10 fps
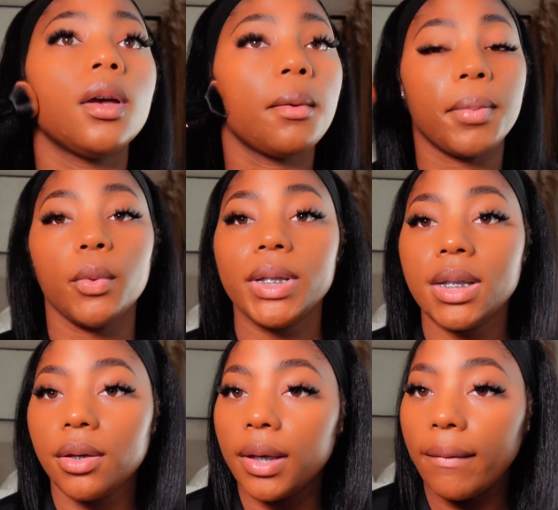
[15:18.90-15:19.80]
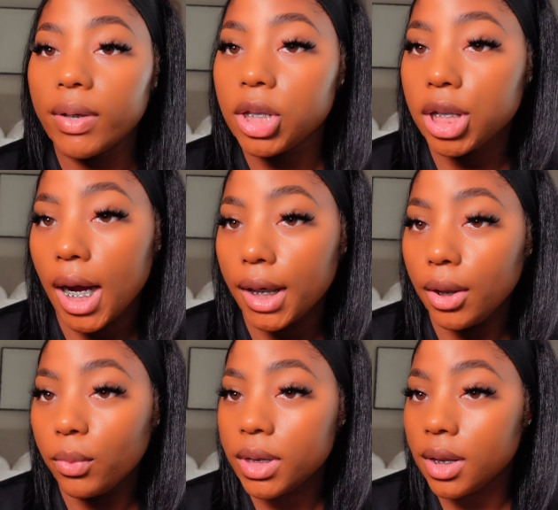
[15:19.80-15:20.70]
but we still giving
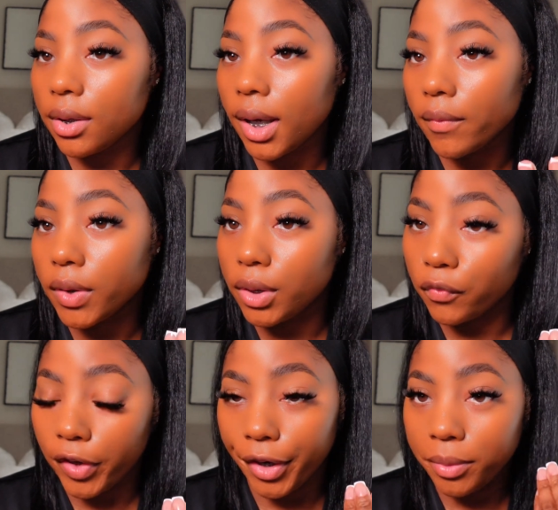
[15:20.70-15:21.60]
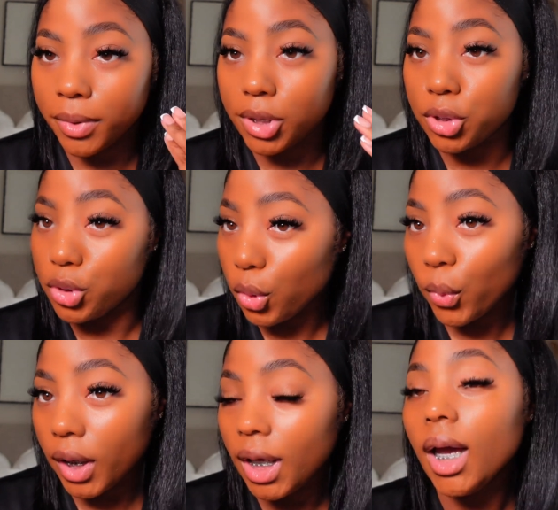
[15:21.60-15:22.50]
shiny, we still giving very much
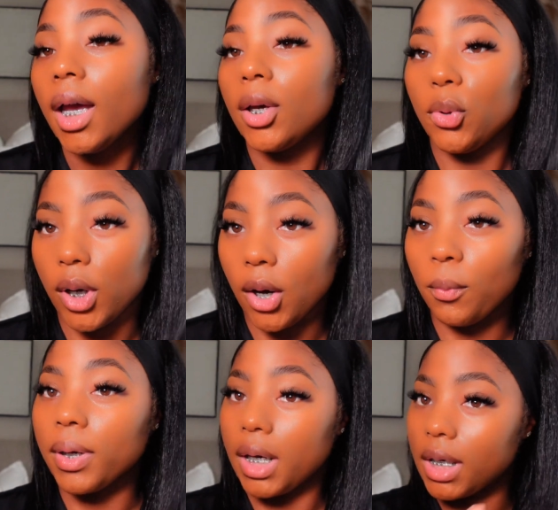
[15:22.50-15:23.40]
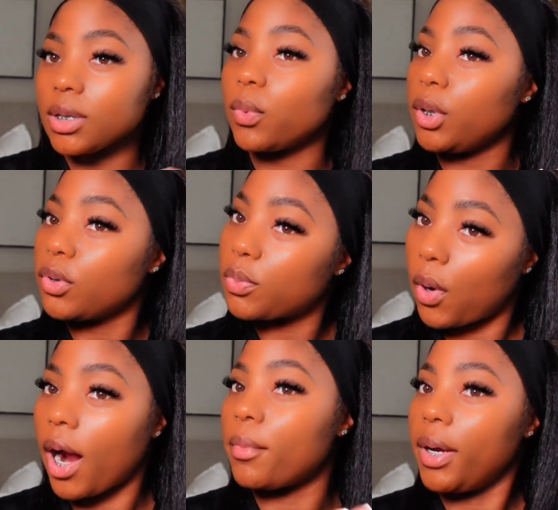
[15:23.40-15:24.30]
dewy, you know, because we use
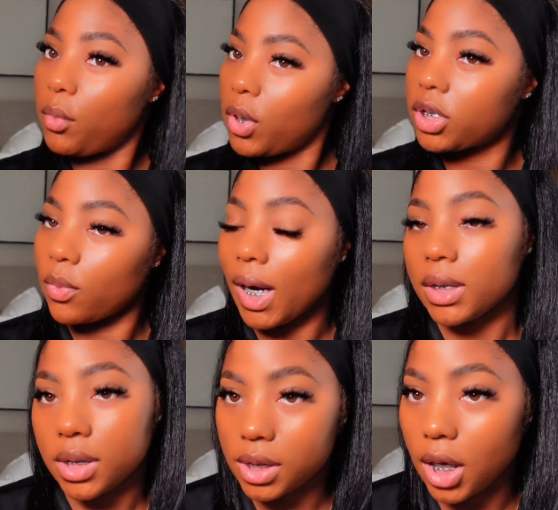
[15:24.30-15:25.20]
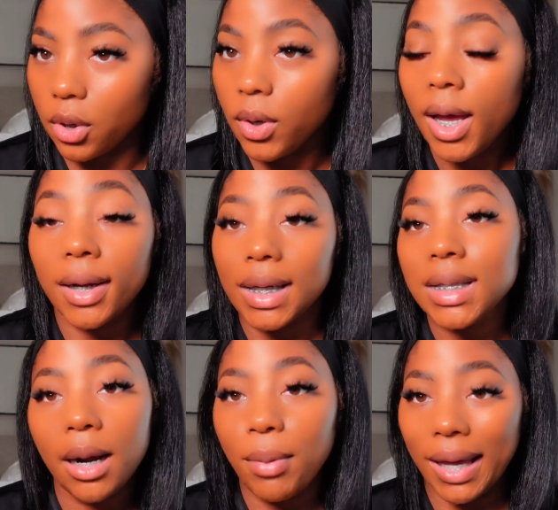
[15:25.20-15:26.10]
primer and moisturizer. So, and that's
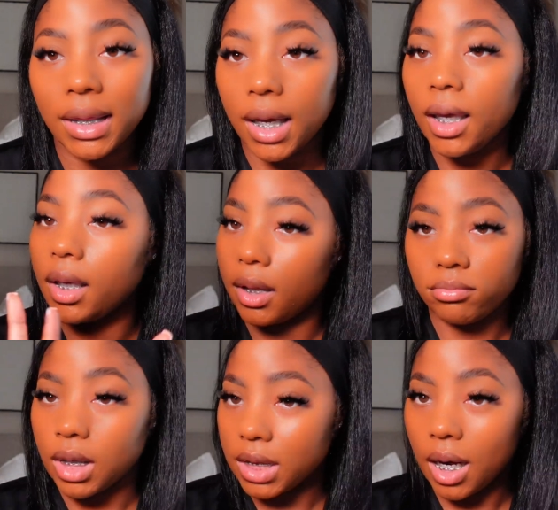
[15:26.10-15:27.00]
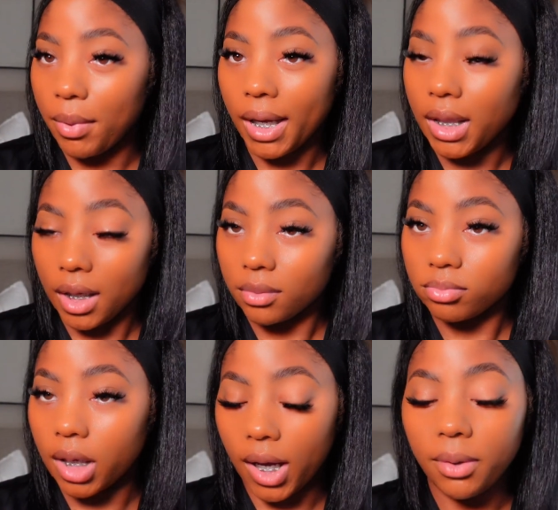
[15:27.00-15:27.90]
not a bad thing. That's not a bad thing,
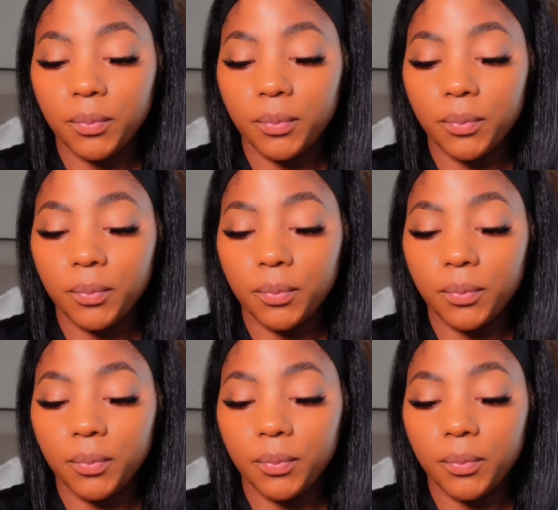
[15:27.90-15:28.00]
okay?